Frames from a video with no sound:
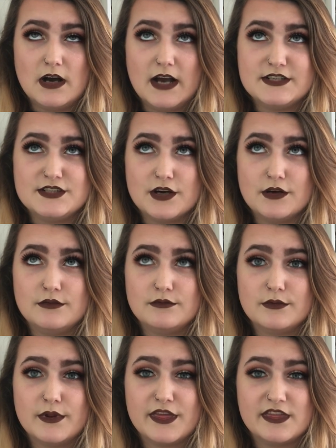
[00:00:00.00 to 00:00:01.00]
I don't
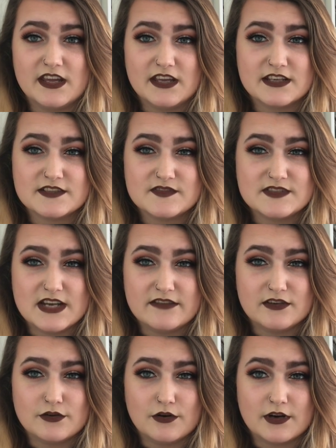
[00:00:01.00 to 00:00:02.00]
think it's for
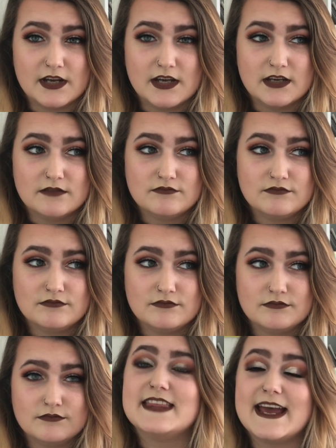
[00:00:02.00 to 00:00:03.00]
Davy Crockett.
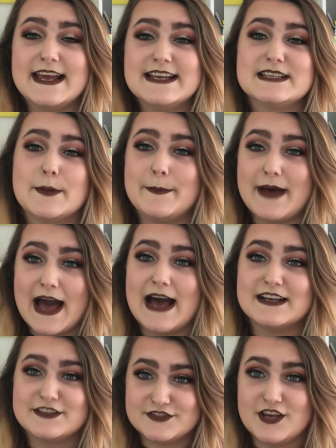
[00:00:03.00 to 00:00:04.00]
There is a
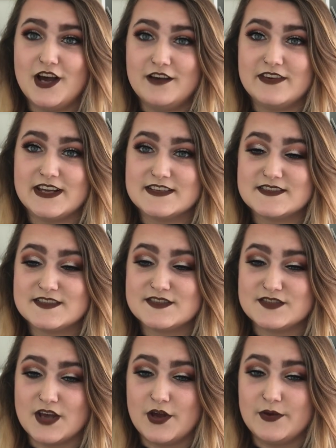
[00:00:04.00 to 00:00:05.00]
bag service,
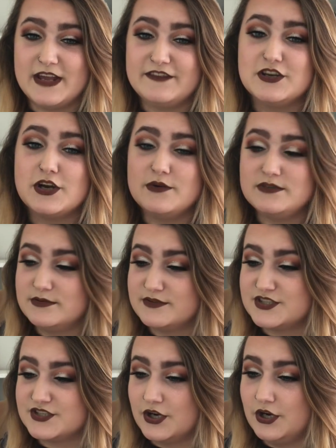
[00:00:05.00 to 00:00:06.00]
so if you go into a
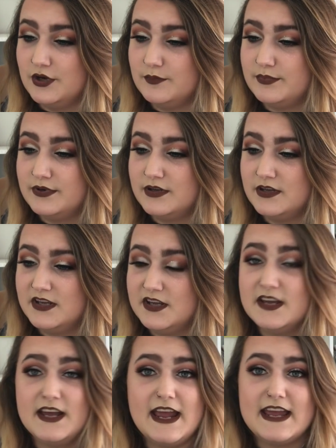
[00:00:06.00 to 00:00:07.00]
shop
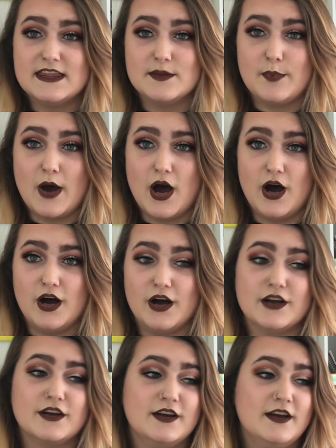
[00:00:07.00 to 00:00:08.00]
in the
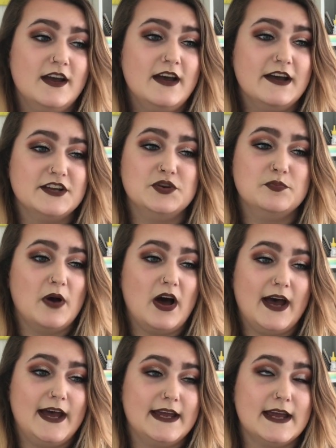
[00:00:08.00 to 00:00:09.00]
park, you
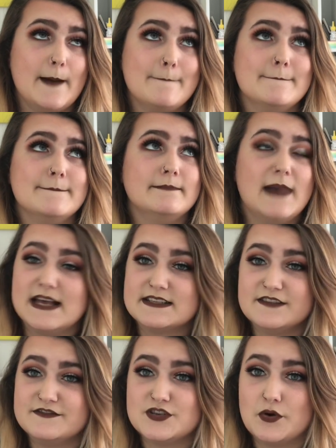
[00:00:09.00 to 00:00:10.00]
buy
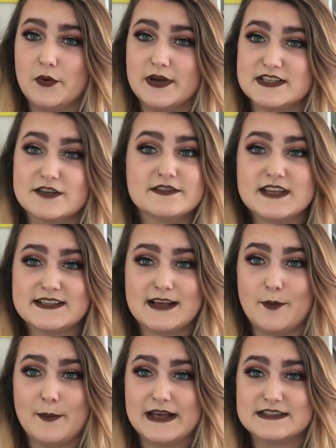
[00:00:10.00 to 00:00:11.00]
massive toys, because they
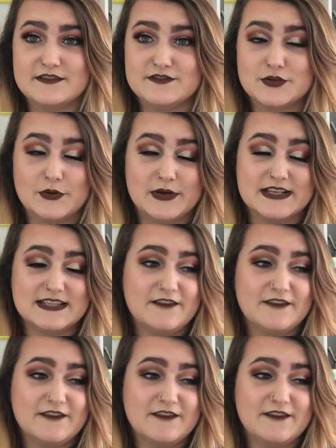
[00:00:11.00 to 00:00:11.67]
sell massive toys.